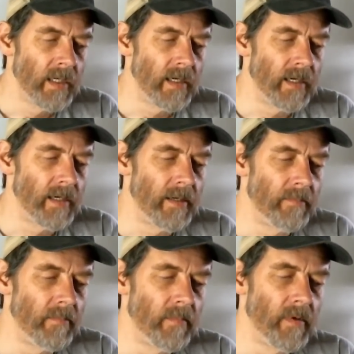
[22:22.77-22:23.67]

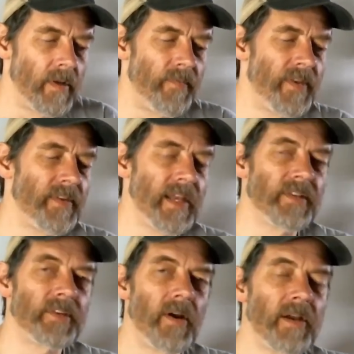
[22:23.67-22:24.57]
then the
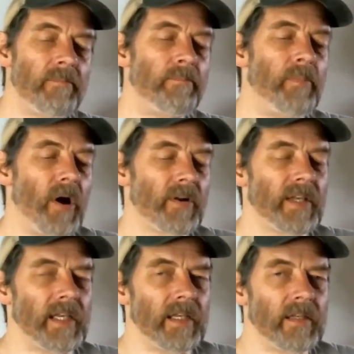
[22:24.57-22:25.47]
entire
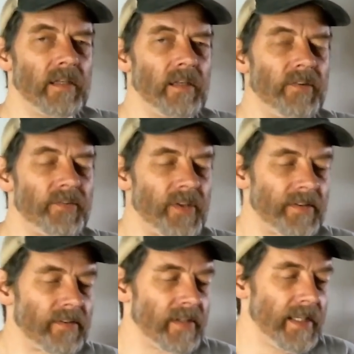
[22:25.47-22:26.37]
body is
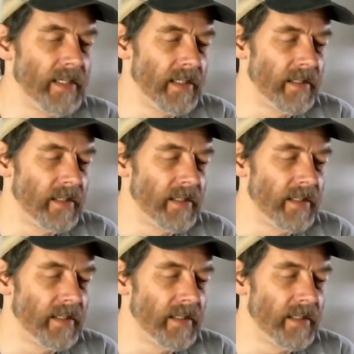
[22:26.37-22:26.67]
suddenly